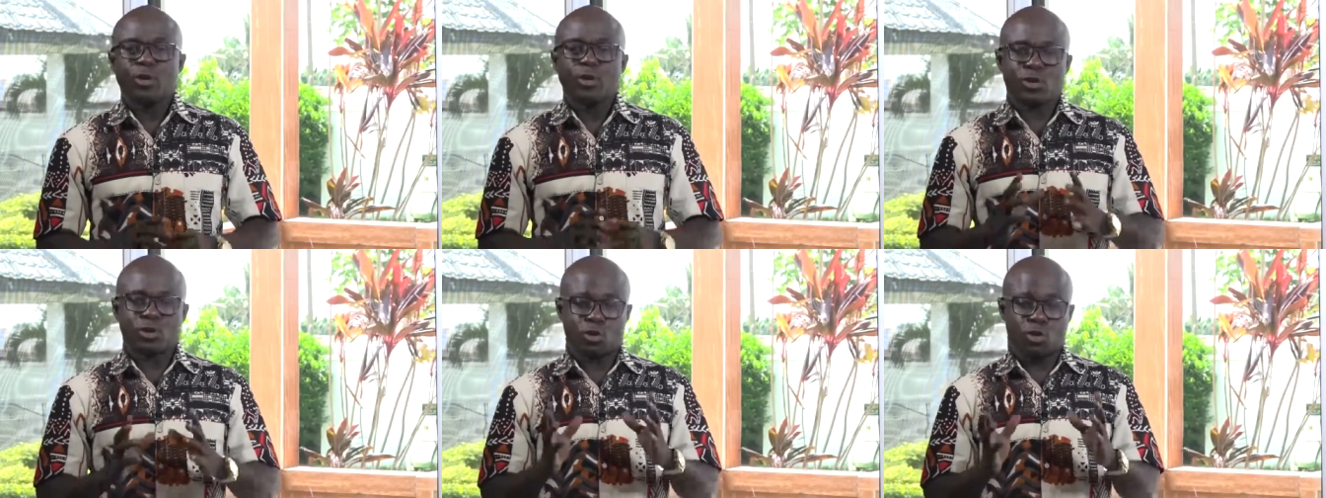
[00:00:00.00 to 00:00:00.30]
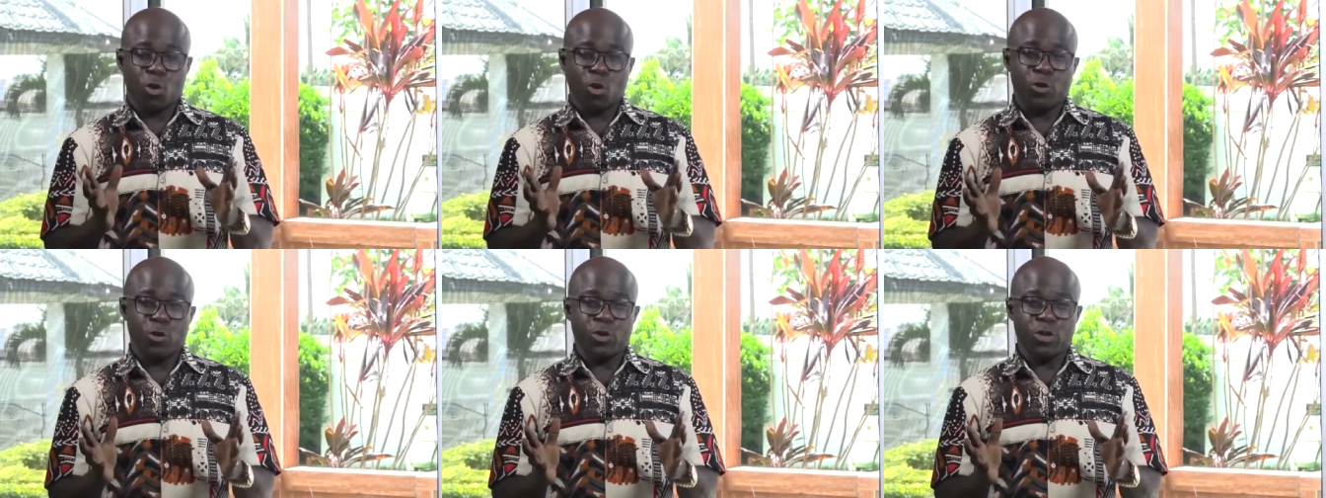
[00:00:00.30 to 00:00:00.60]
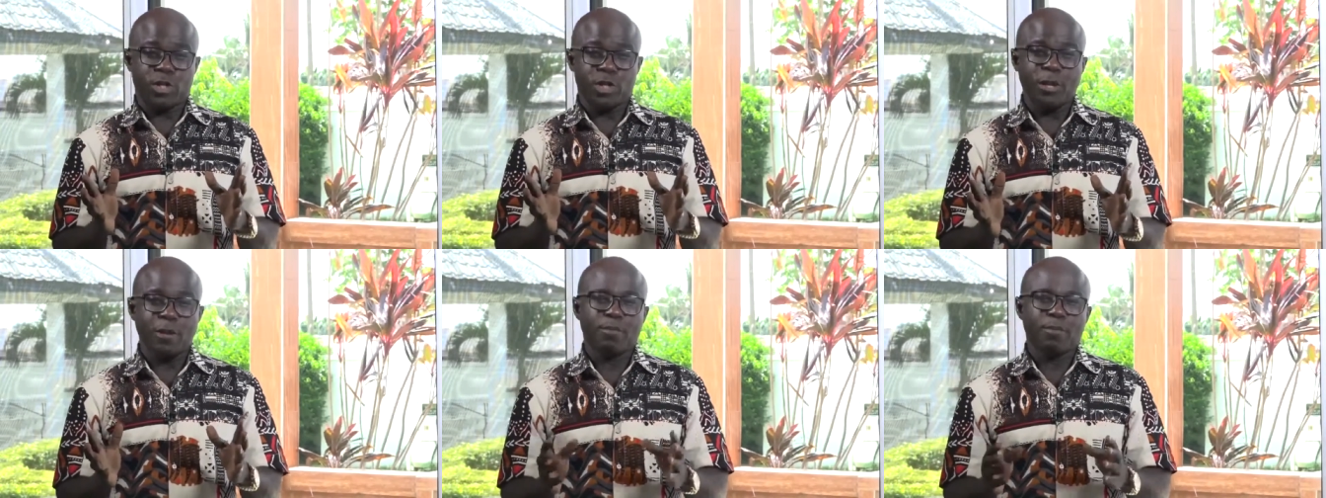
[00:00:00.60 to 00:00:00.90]
So you
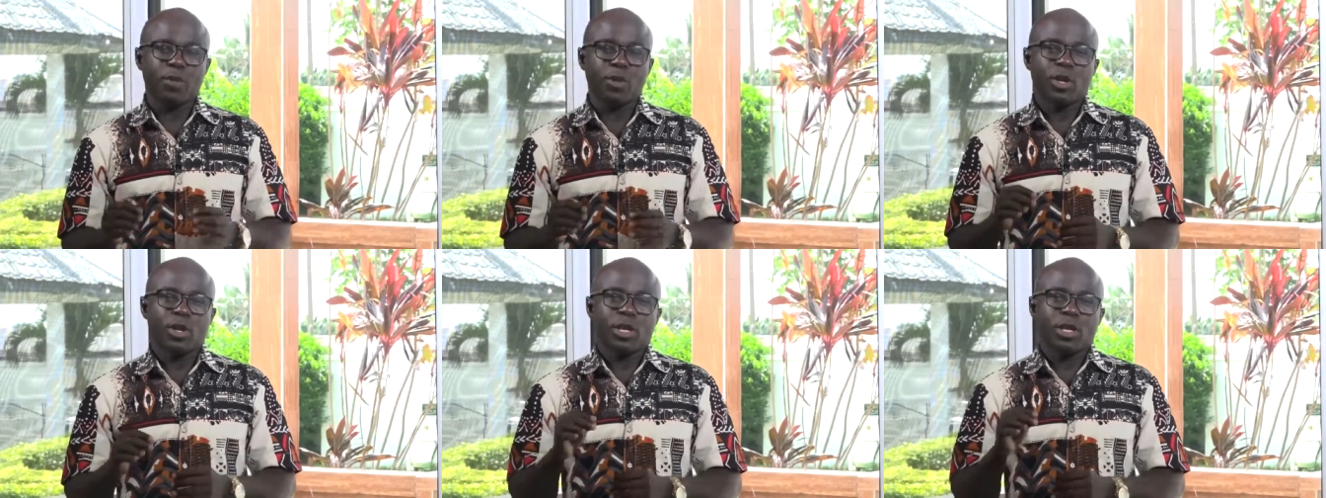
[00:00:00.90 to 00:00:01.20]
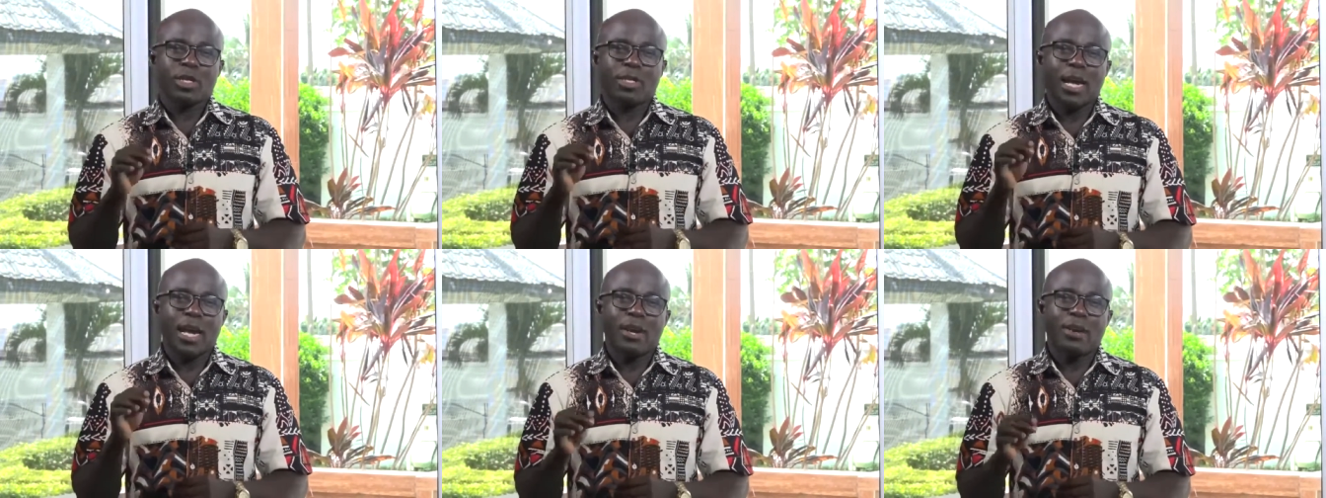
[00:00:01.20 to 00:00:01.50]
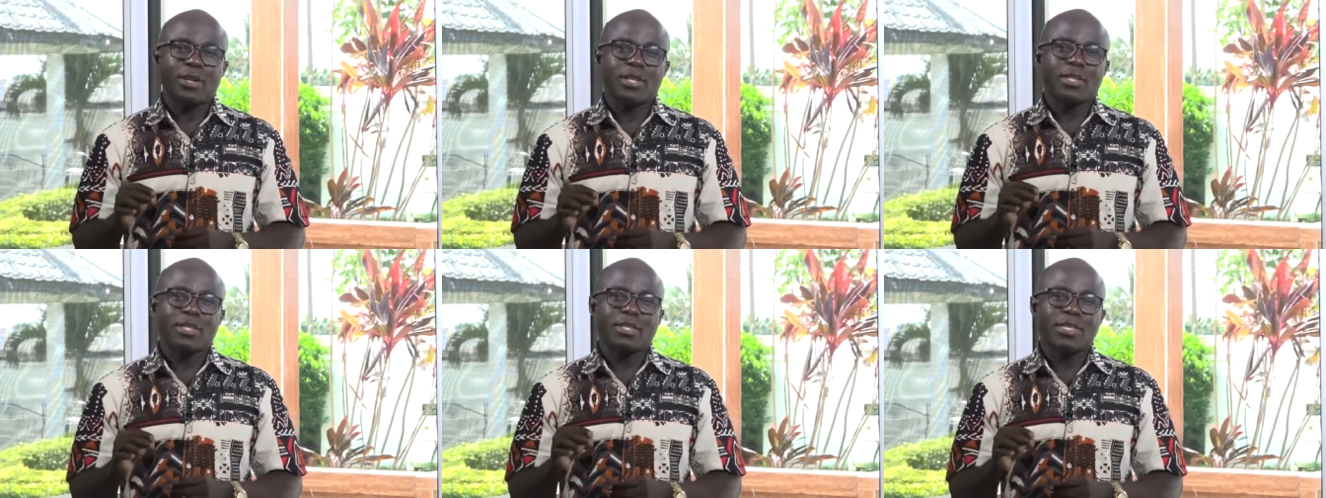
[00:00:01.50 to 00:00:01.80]
see,
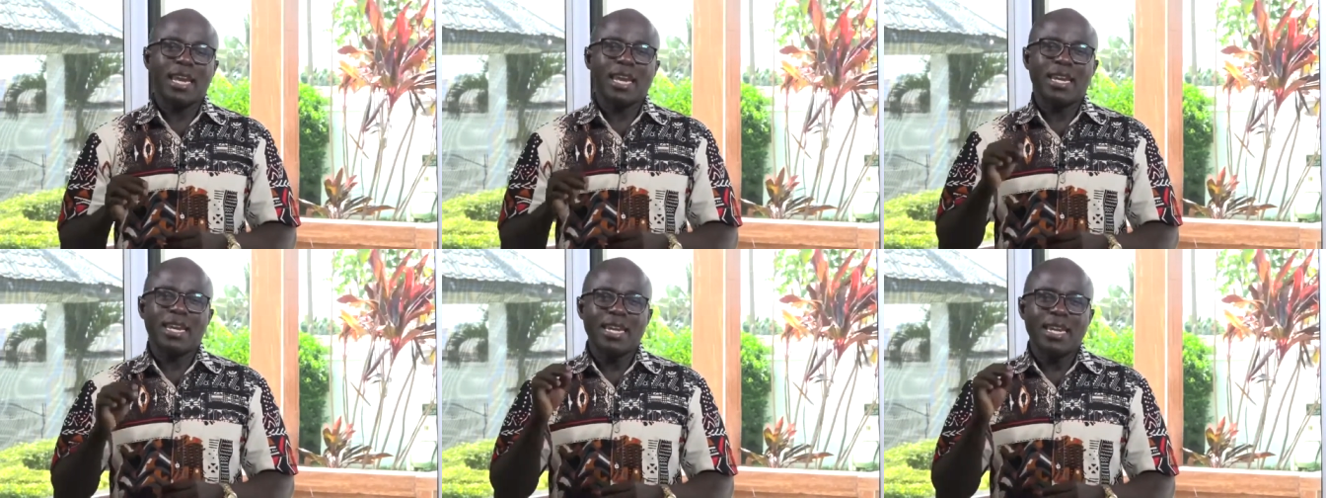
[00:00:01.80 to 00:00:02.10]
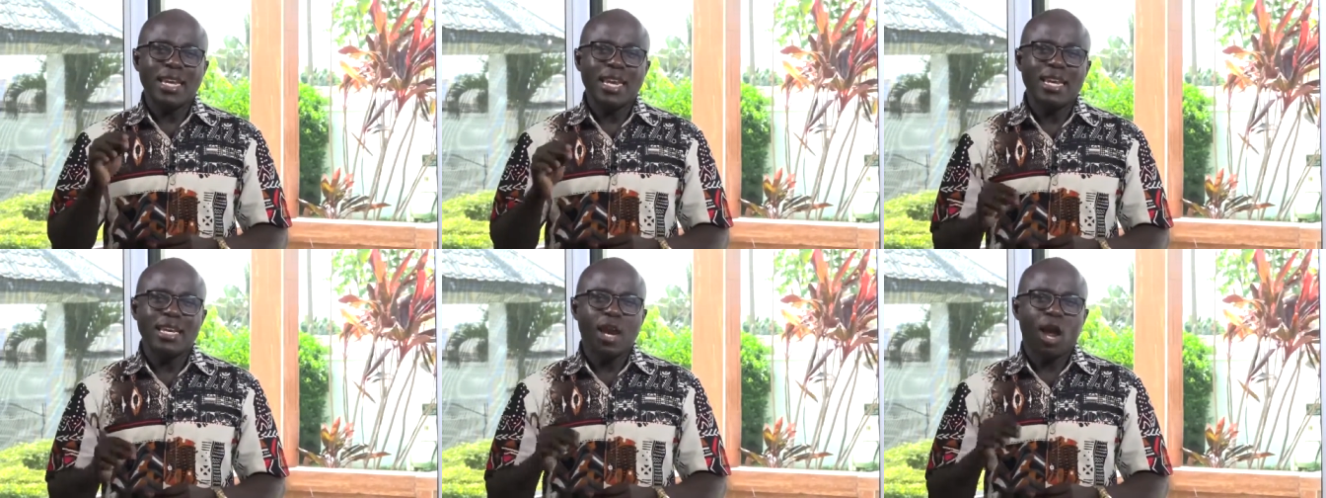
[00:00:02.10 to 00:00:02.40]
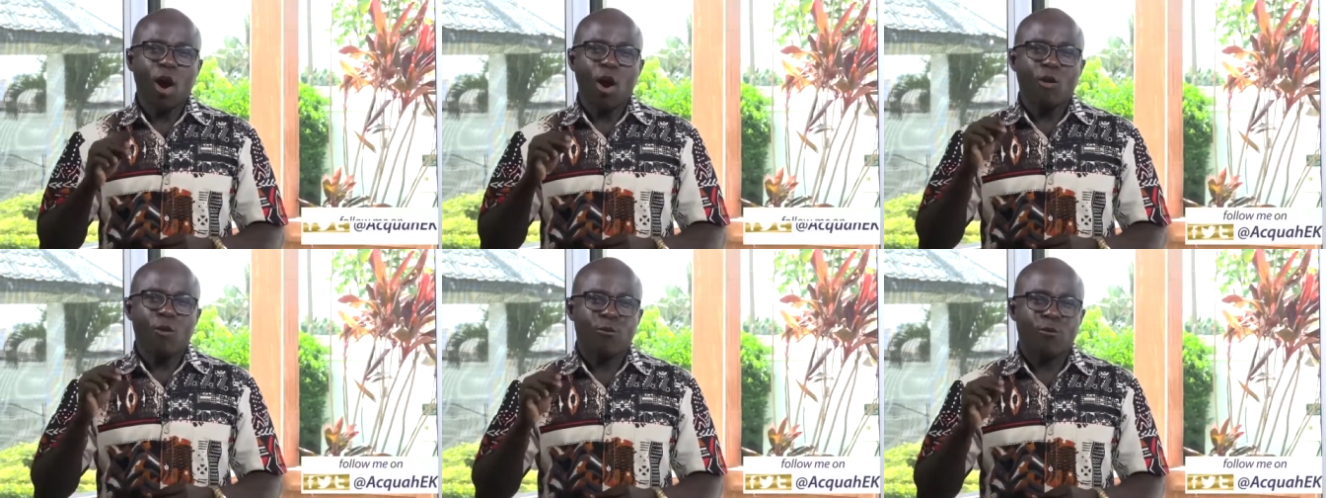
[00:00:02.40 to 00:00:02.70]
there is the need
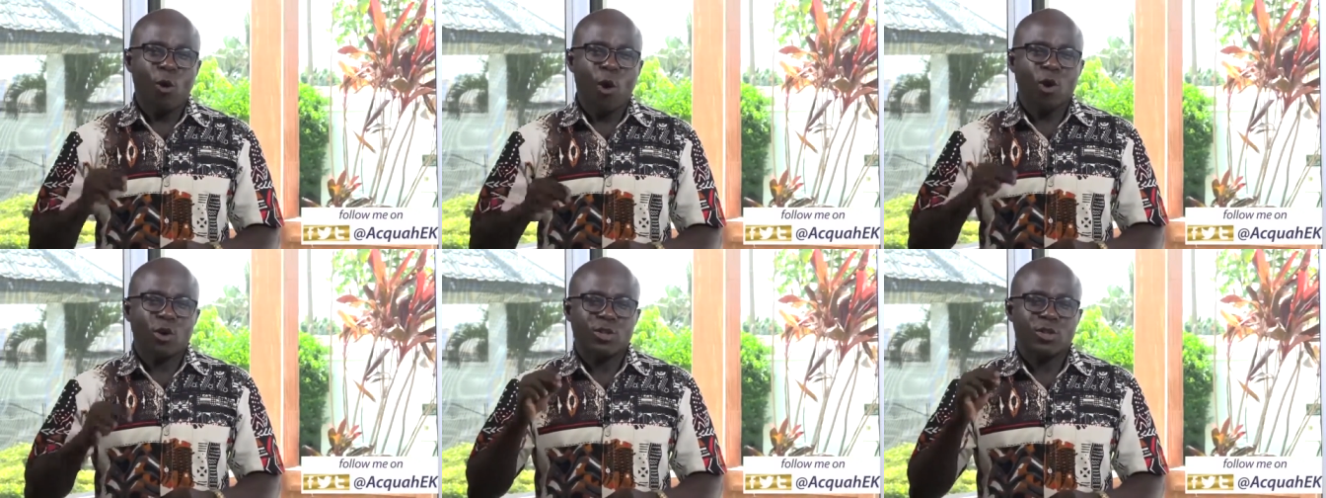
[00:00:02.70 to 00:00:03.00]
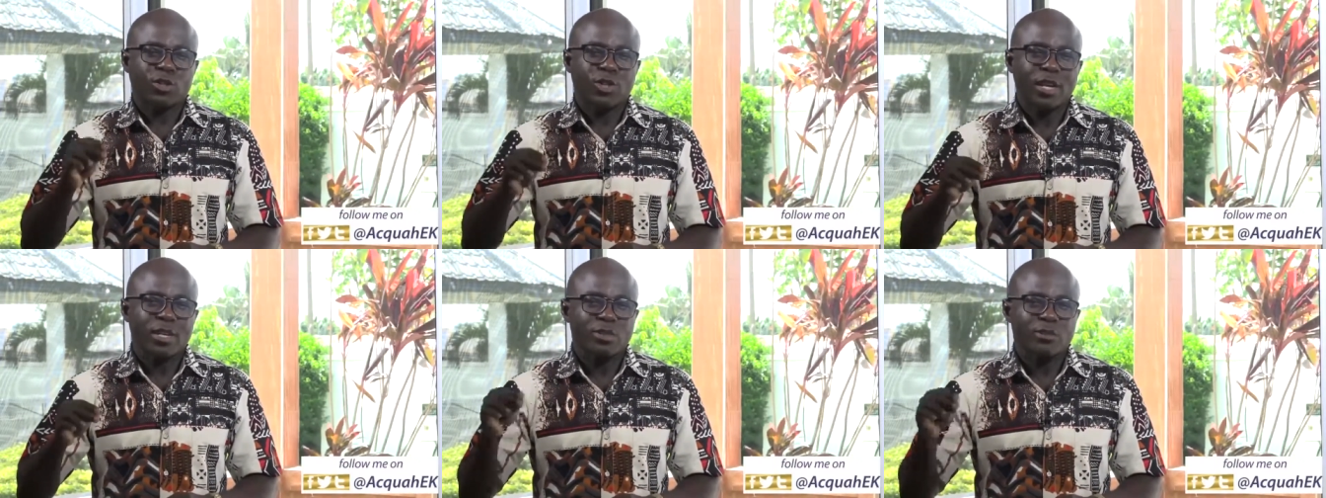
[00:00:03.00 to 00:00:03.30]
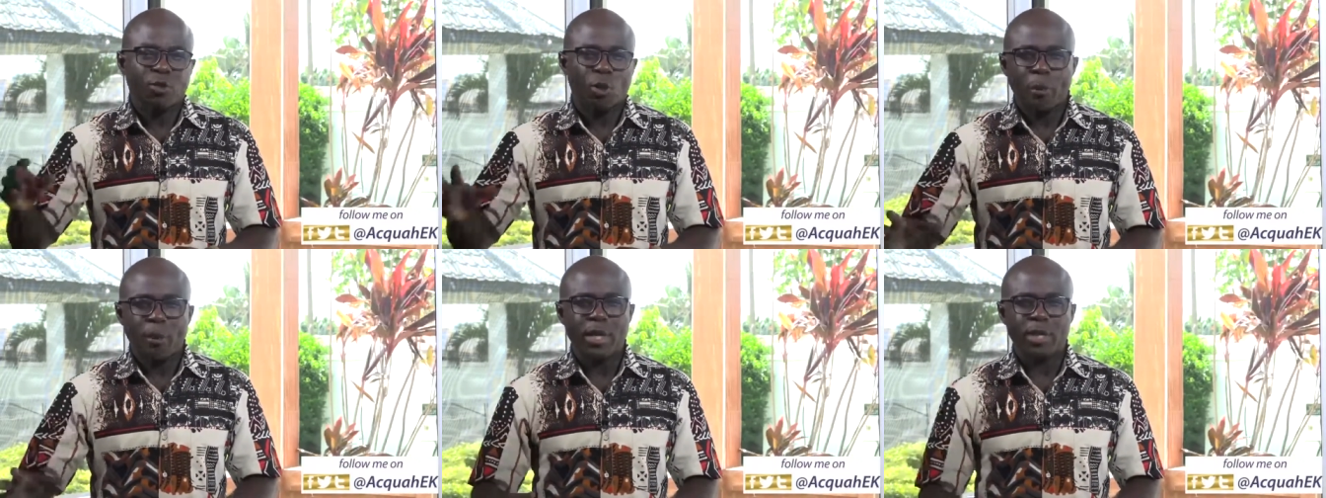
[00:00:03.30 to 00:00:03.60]
for
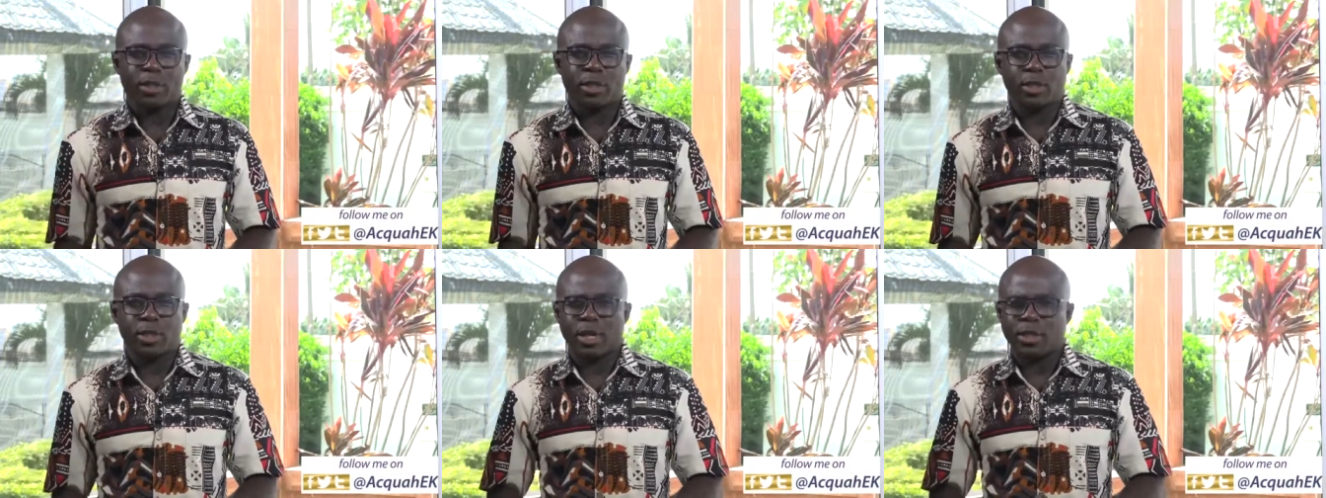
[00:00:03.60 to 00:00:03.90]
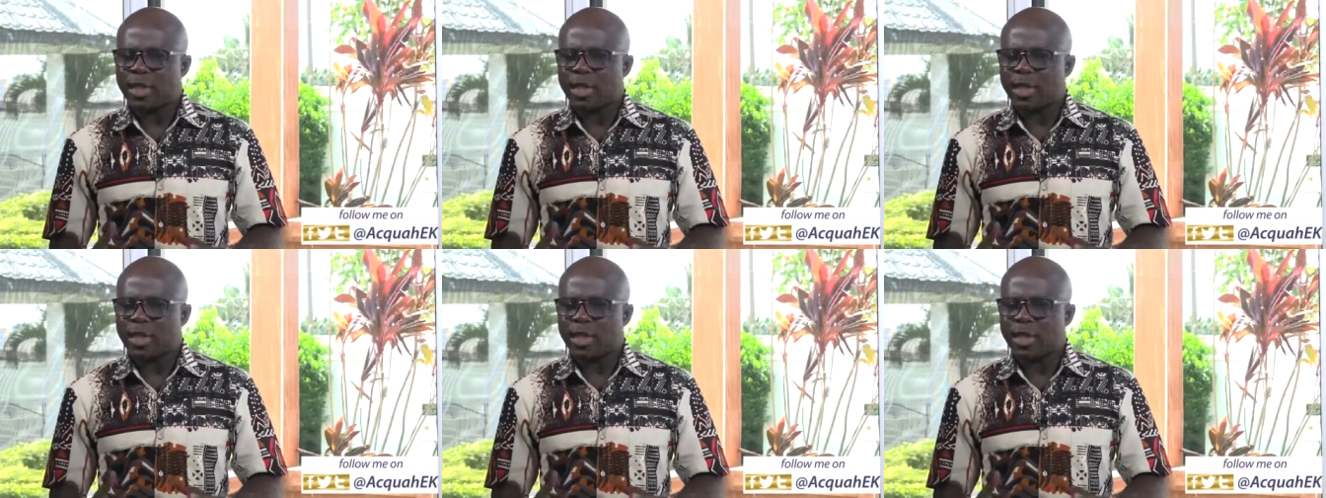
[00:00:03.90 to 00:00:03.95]
transformation.